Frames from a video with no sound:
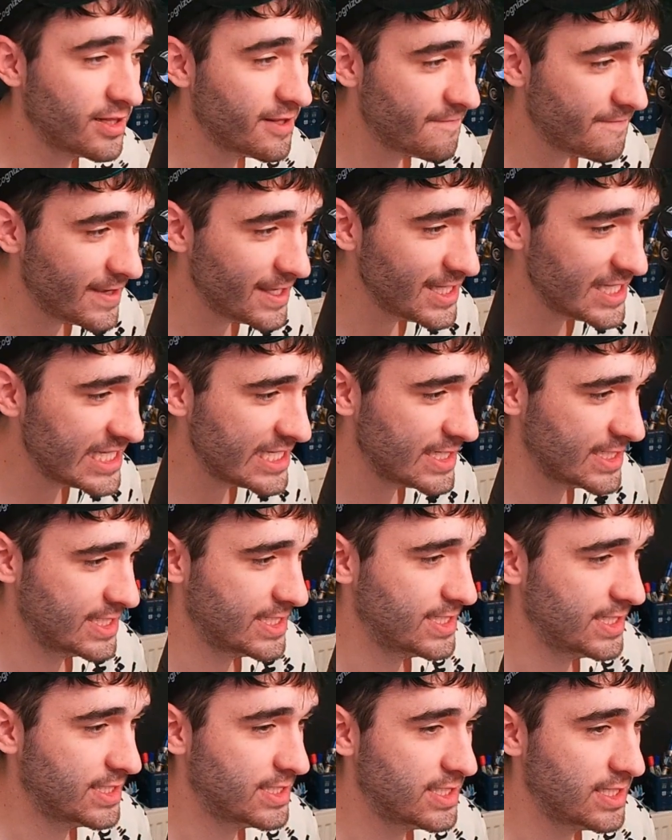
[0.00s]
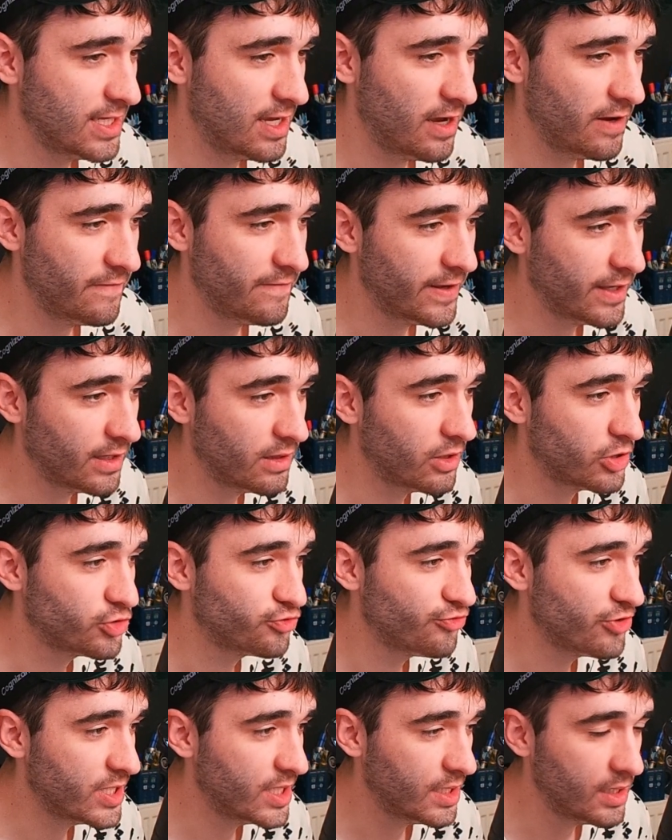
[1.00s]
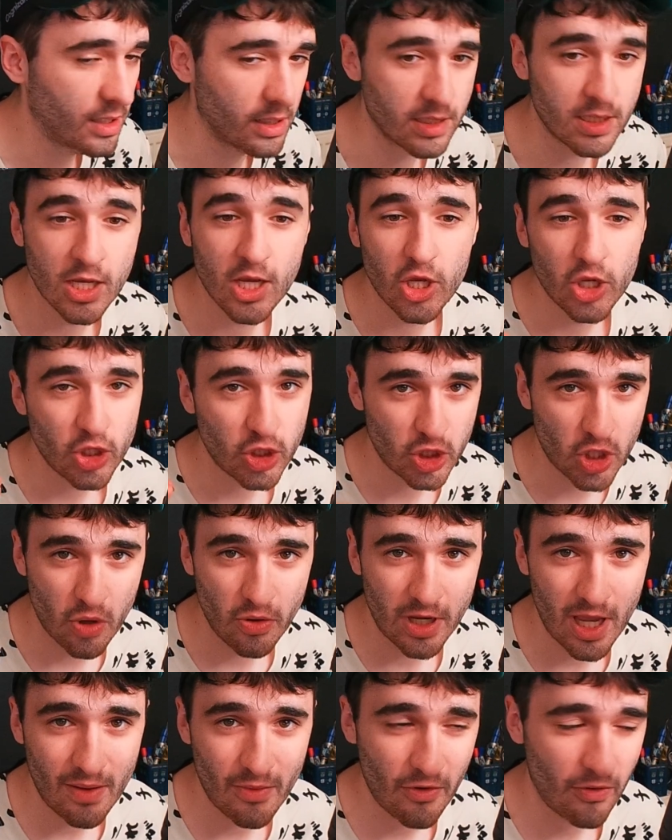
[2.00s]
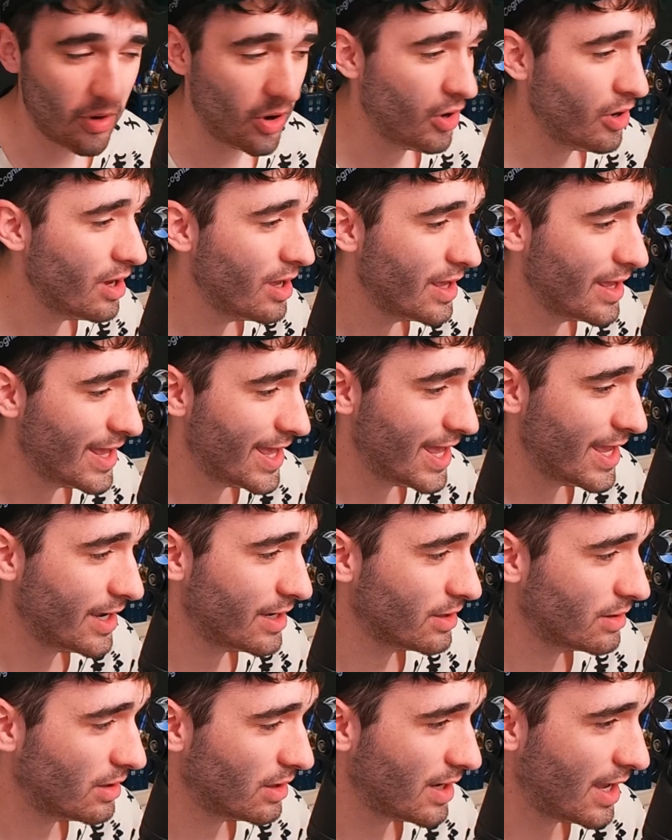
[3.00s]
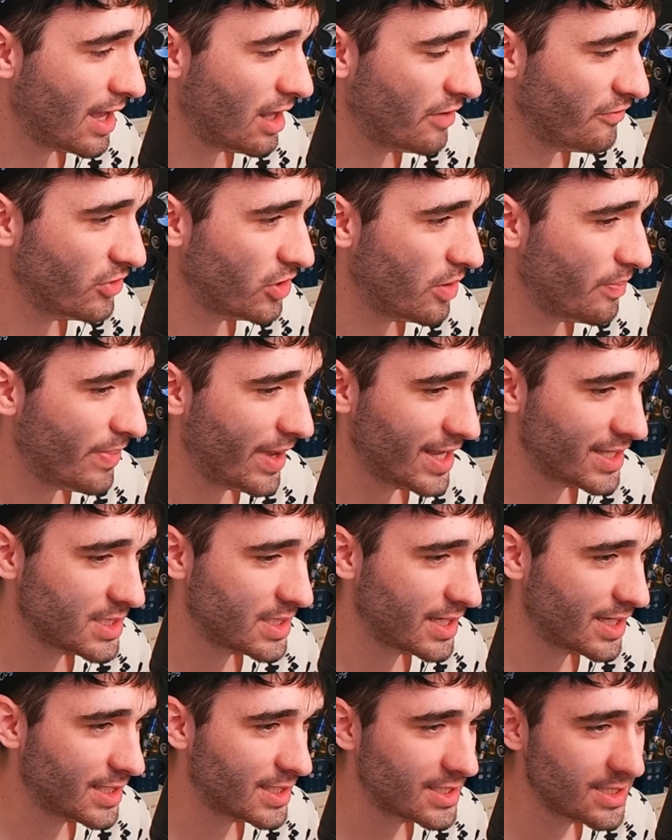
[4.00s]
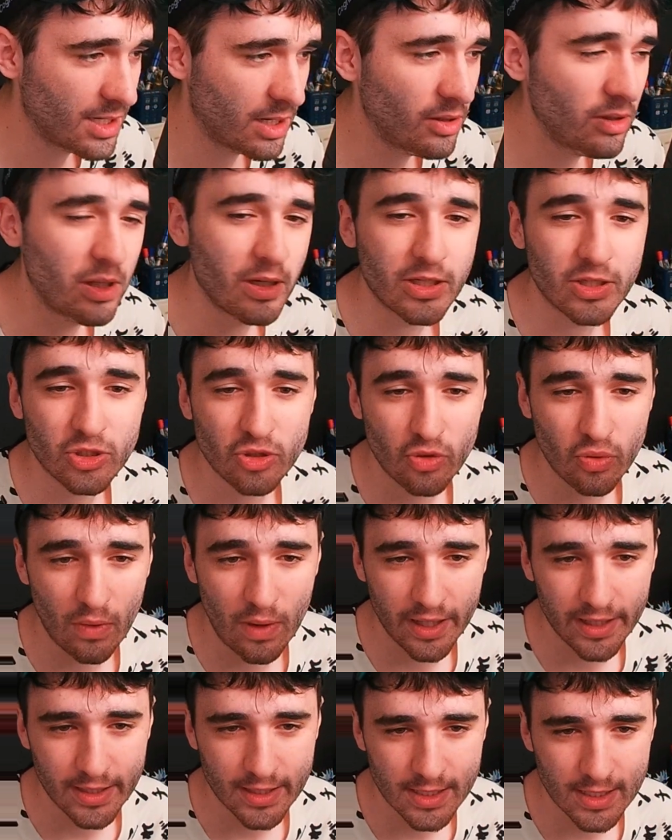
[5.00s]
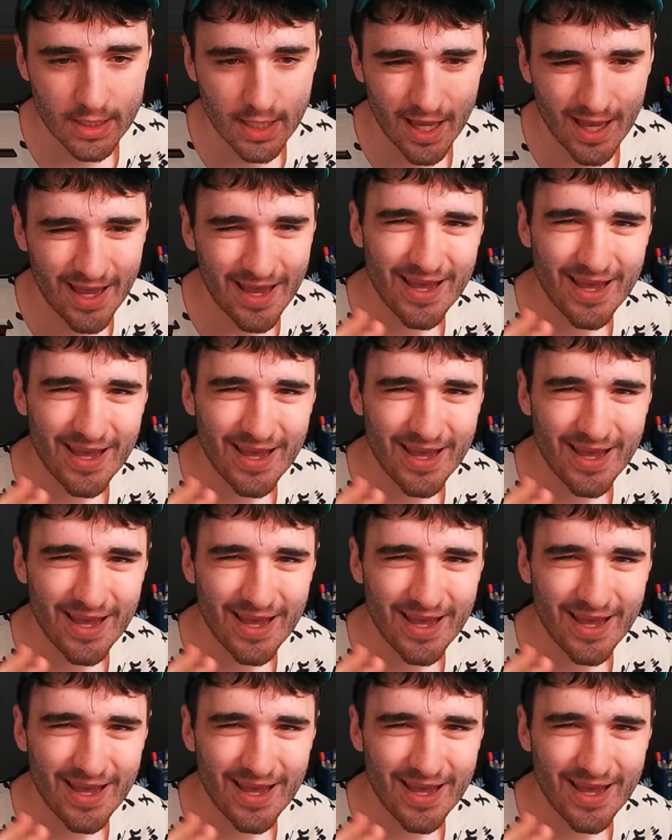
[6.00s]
Lumiose City, I think, looks really good. Don't get me wrong, it could look a hell of a lot better. It still looks quite...